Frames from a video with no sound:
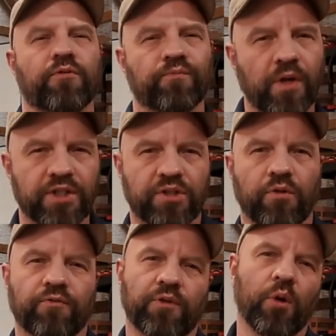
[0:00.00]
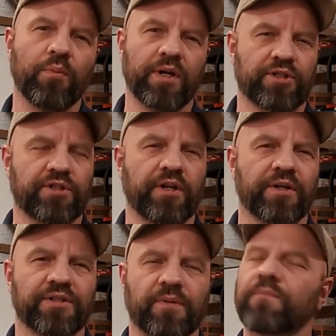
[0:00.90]
professional flow bench
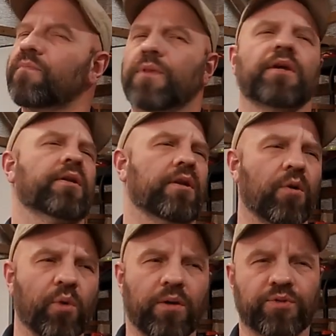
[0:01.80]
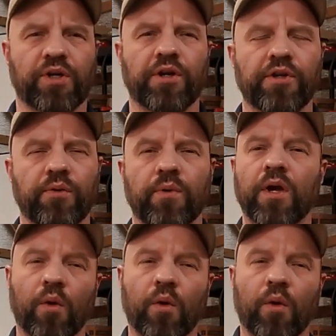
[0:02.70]
does. Not what I'm trying to do.